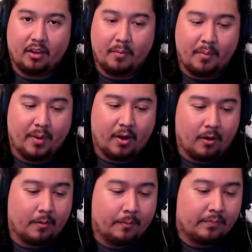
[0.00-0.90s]
bit bigger.
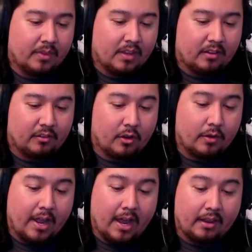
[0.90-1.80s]
So
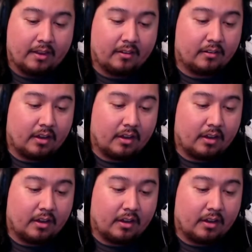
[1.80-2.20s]
yeah, this is